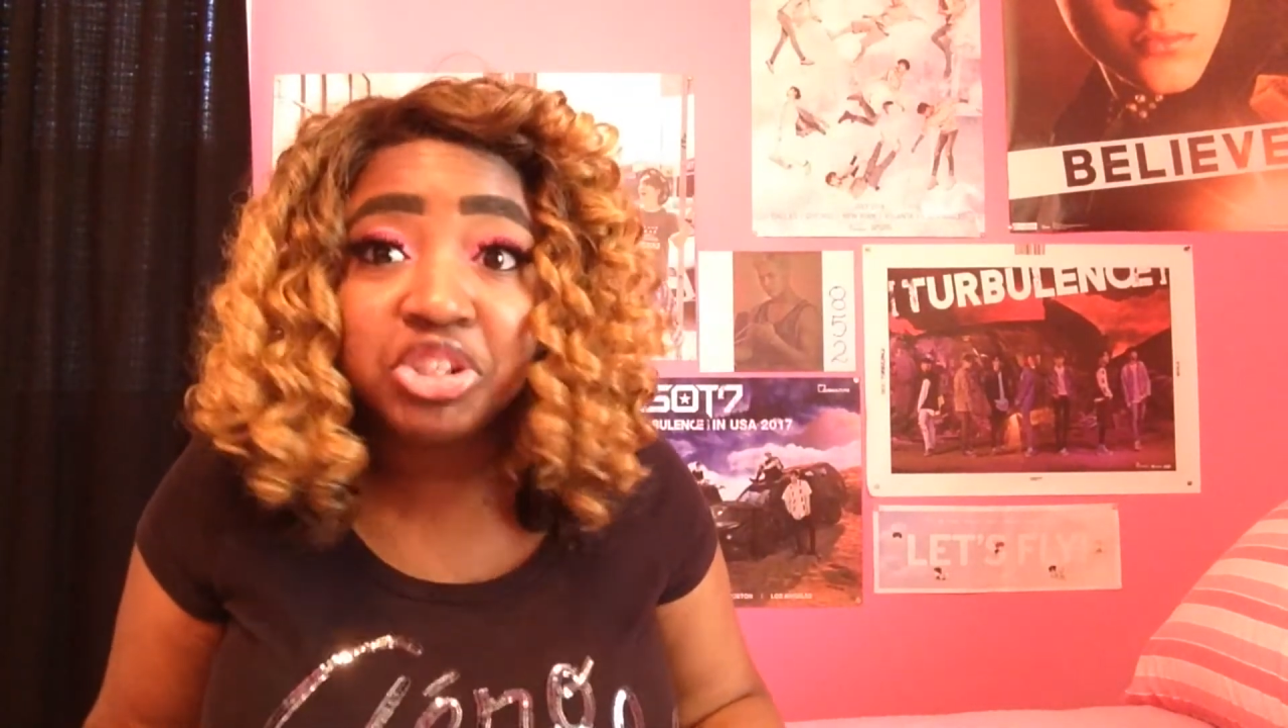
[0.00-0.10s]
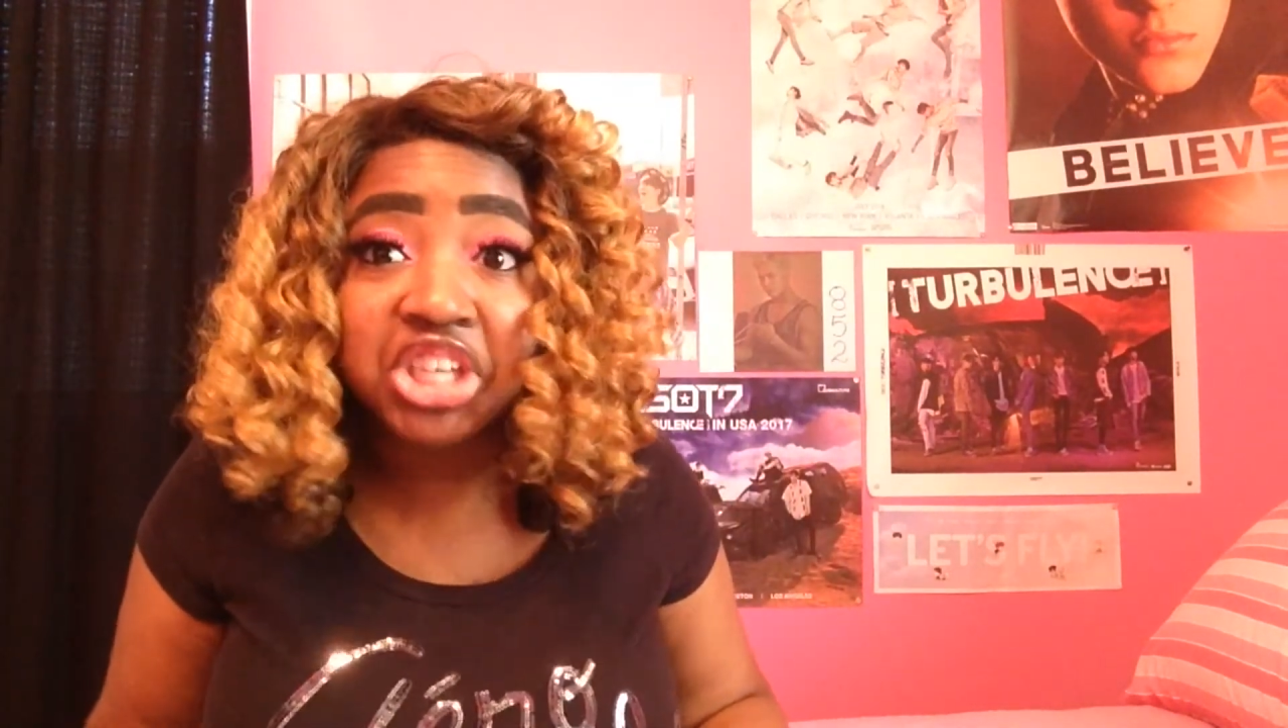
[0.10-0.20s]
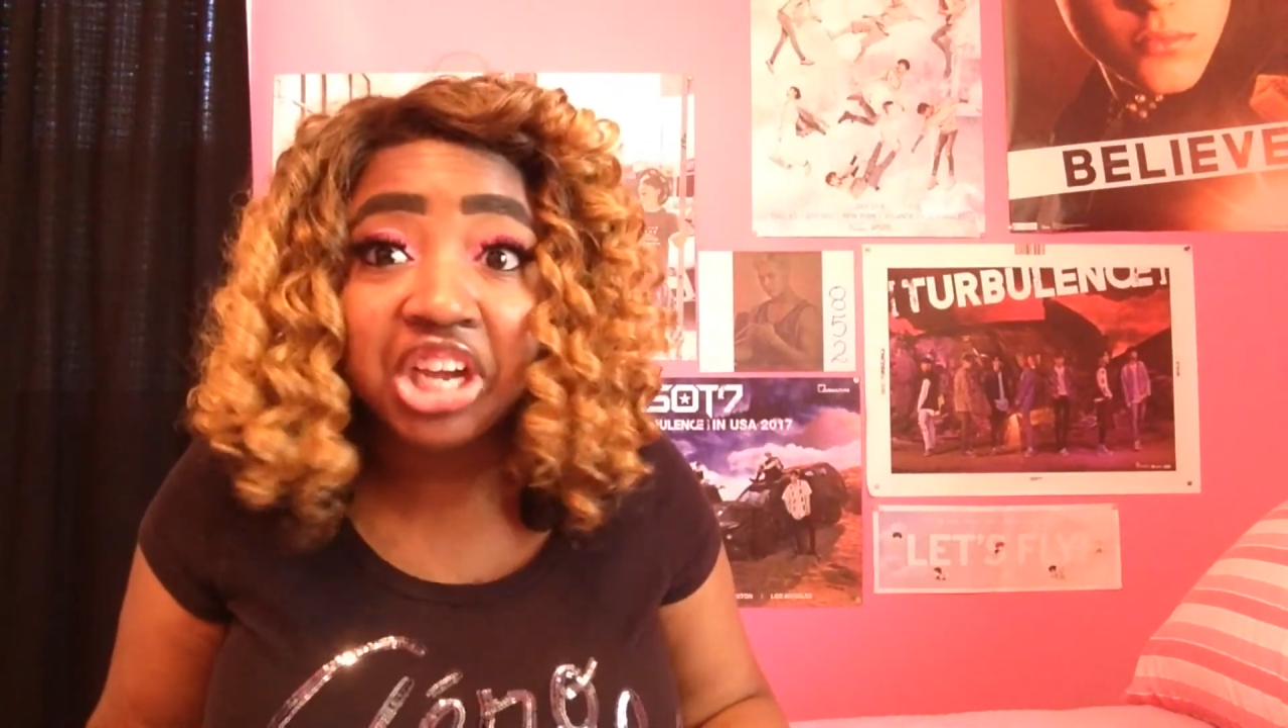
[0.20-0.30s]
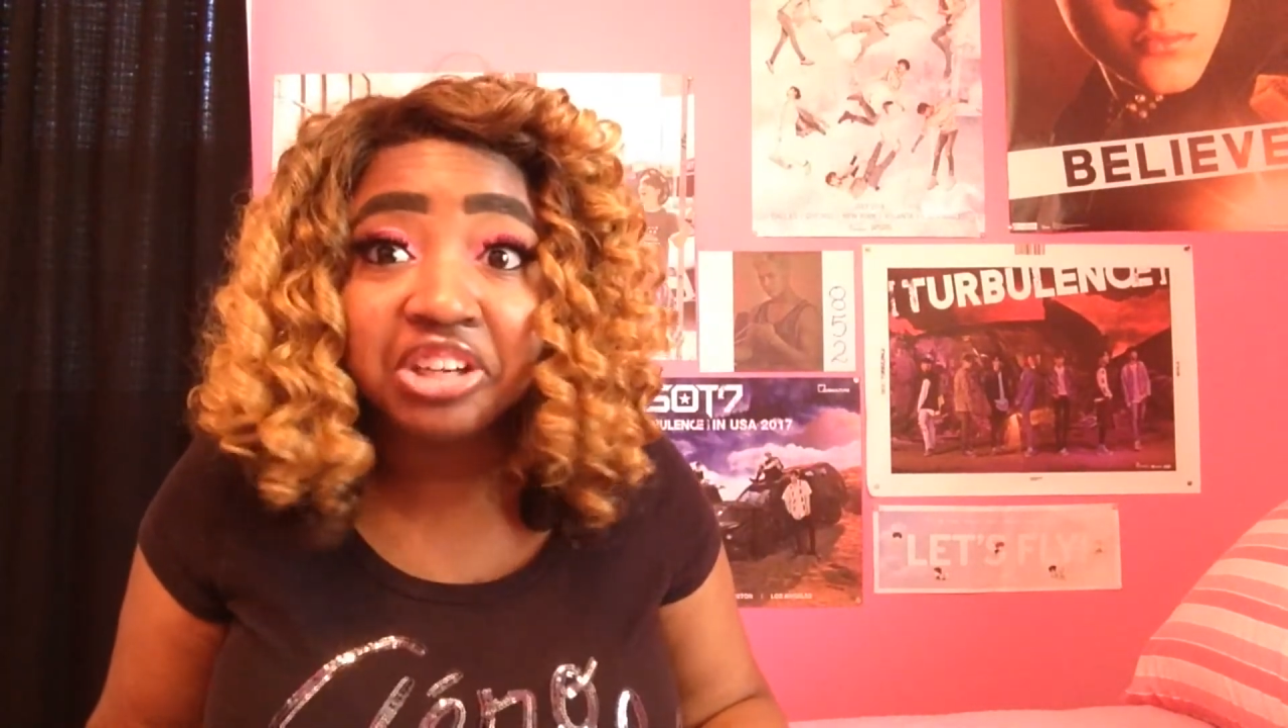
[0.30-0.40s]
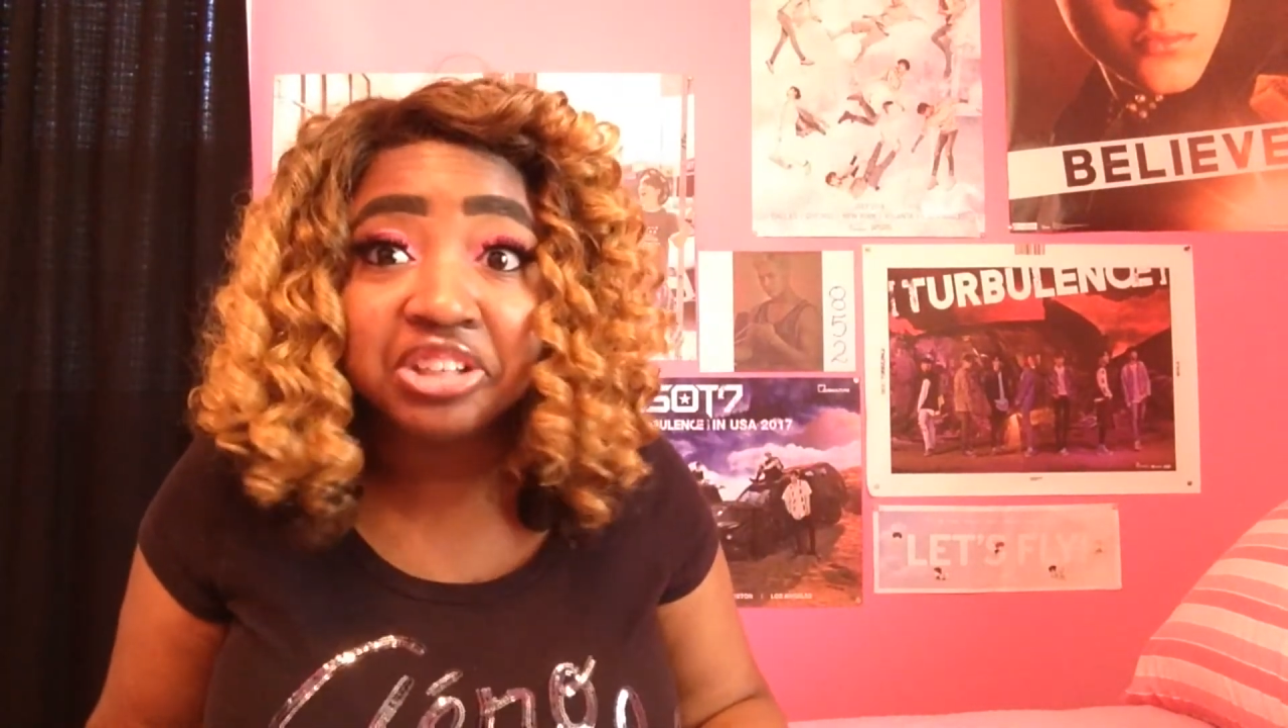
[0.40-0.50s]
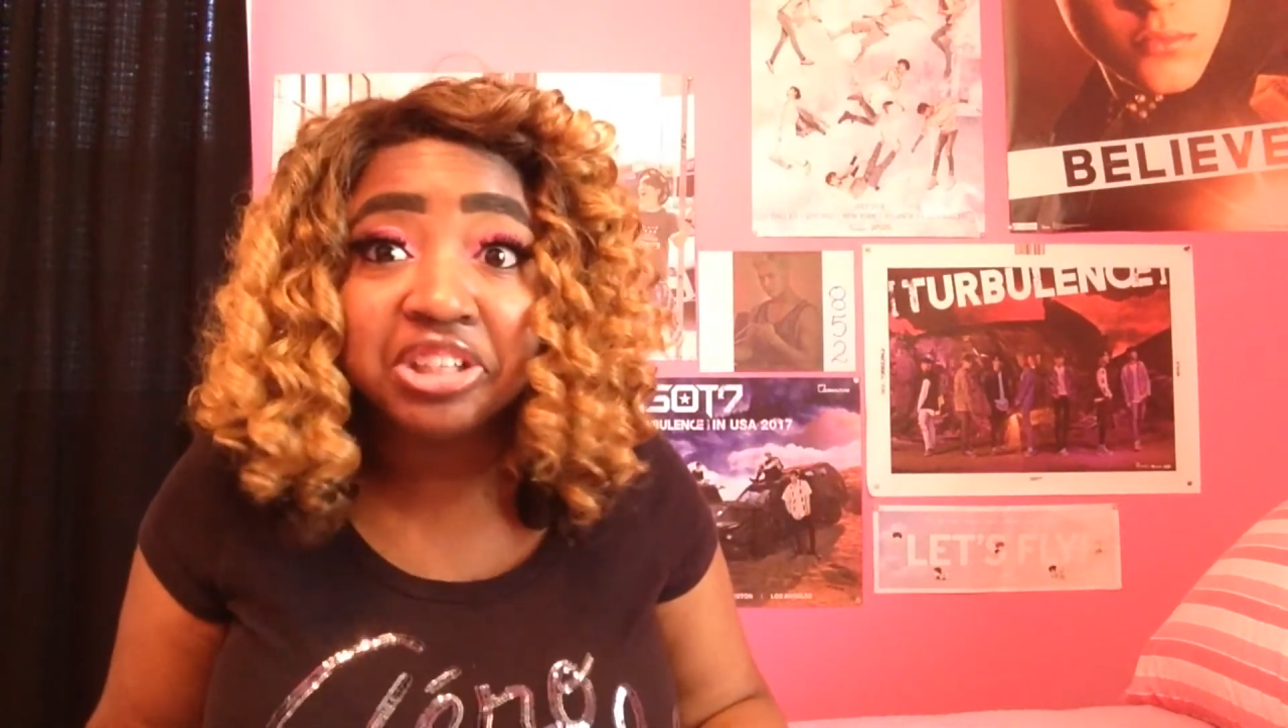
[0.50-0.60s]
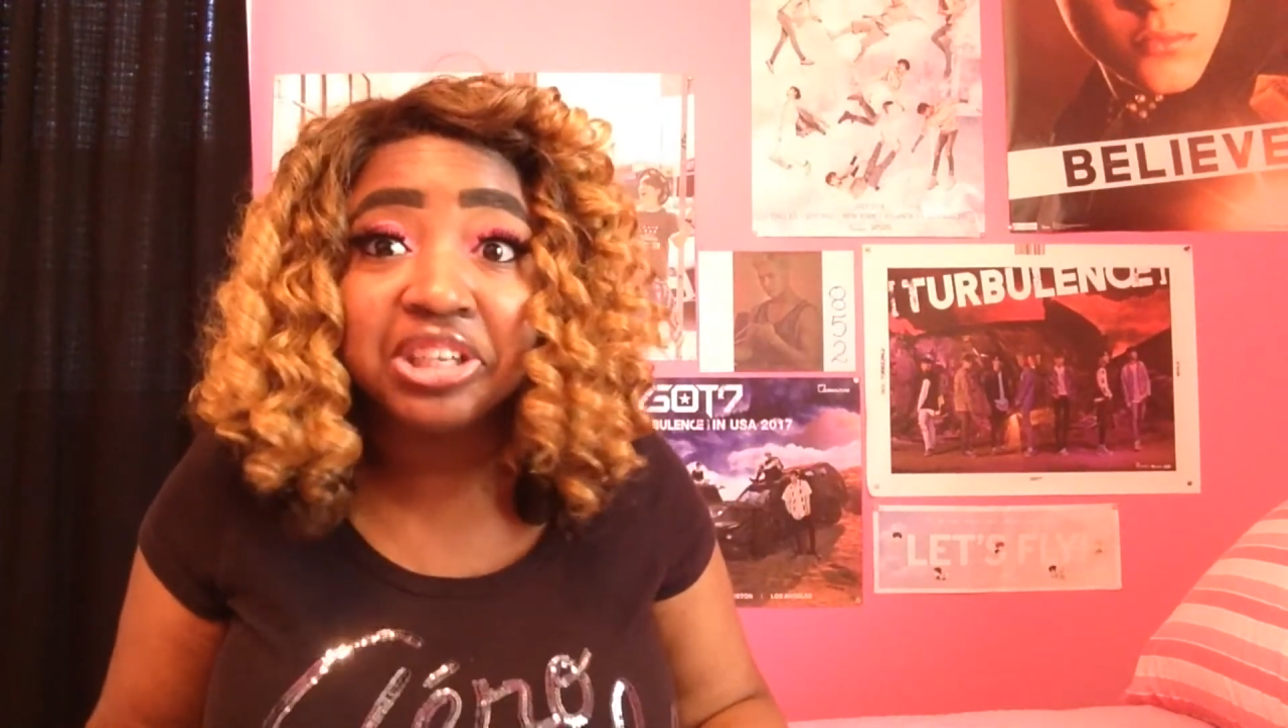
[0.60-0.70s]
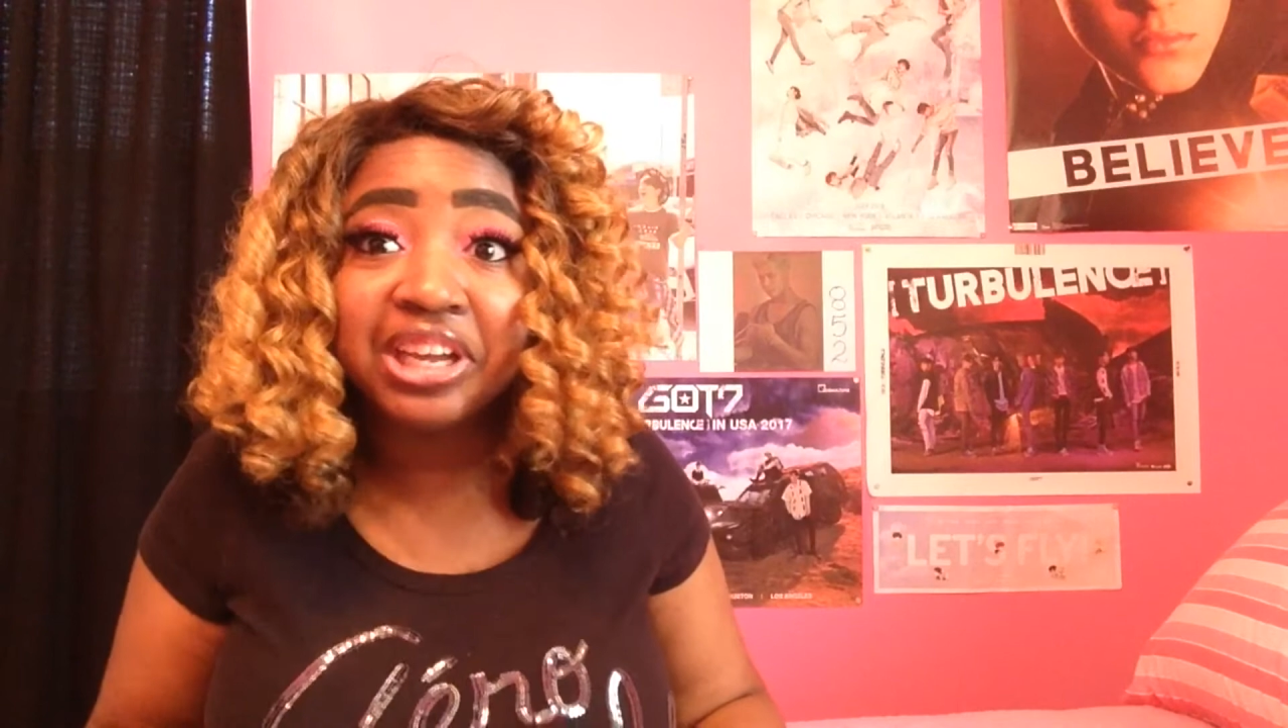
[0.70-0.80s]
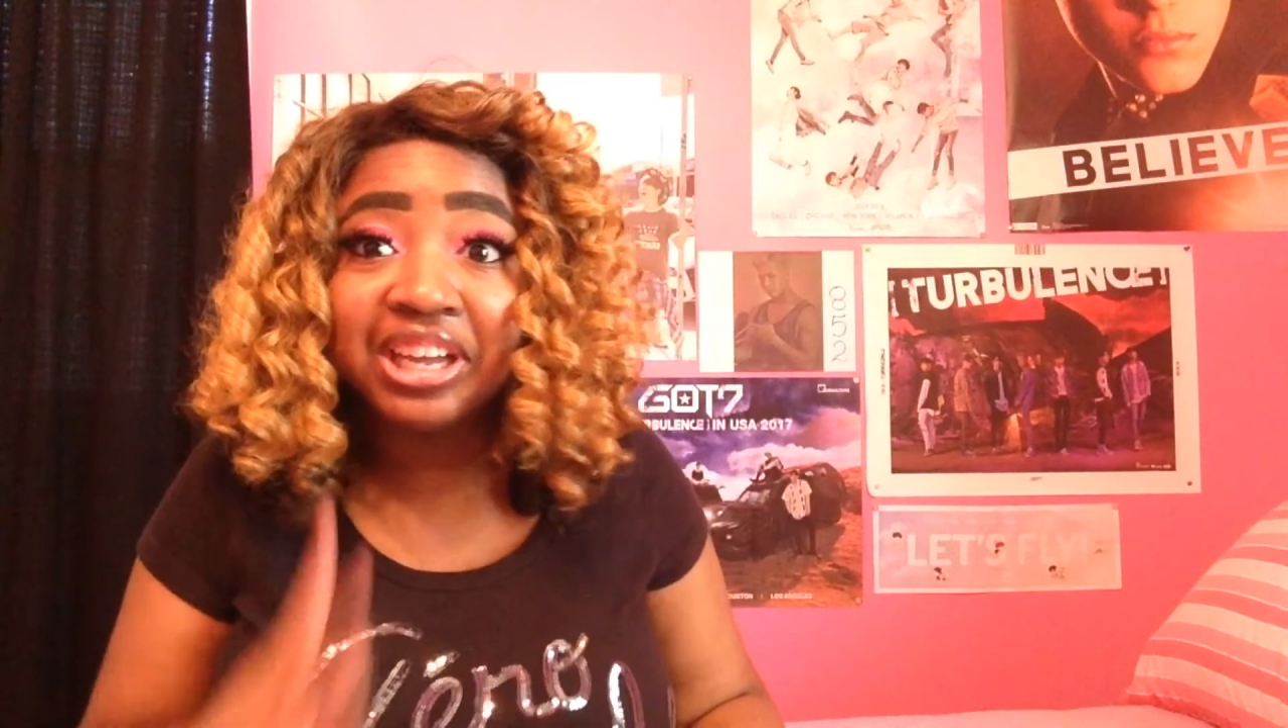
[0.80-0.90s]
childhood.